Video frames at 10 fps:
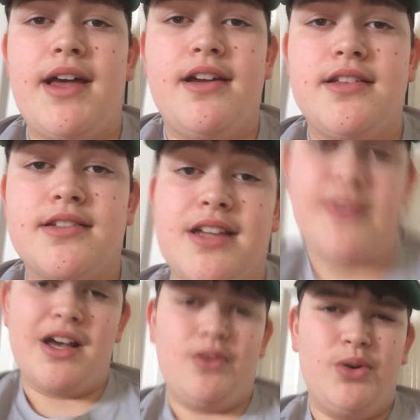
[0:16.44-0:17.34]
my hands because
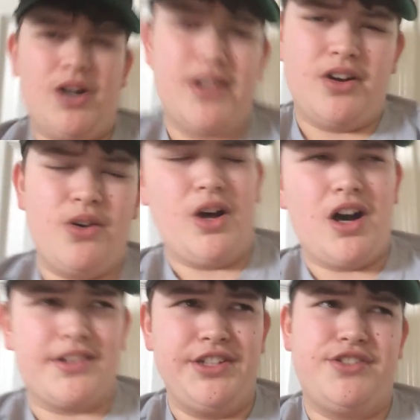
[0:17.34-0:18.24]
I have a whole
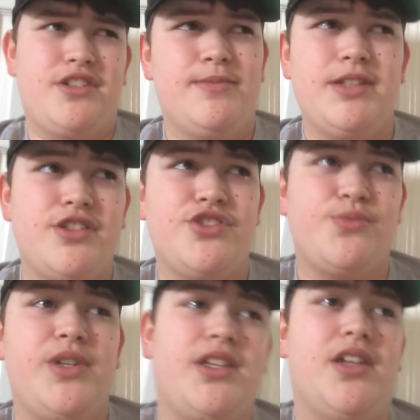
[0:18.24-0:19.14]
hockey tournament this
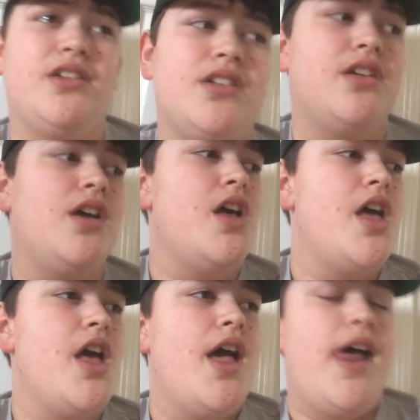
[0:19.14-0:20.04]
weekend.
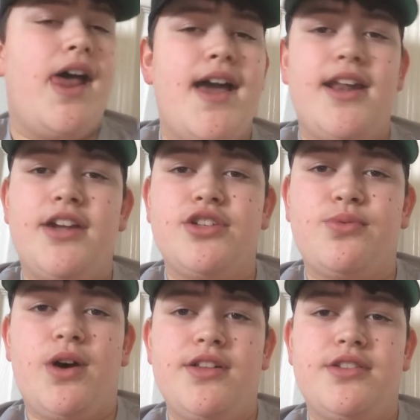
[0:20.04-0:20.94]
And I
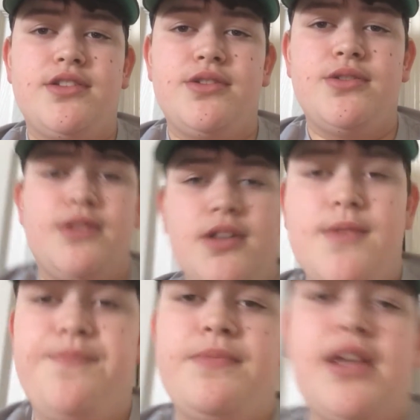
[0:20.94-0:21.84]
just wanted to
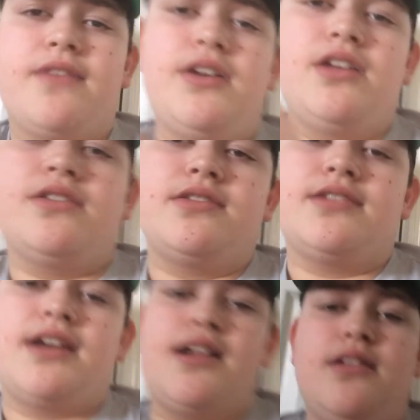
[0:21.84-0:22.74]
make a video
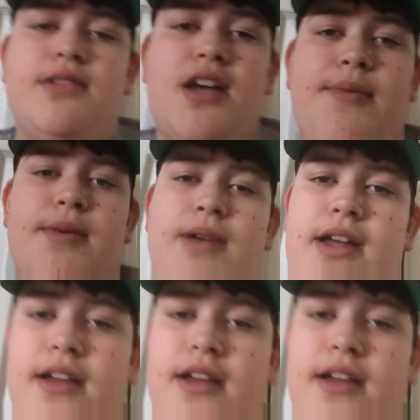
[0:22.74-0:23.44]
since I had a little time on my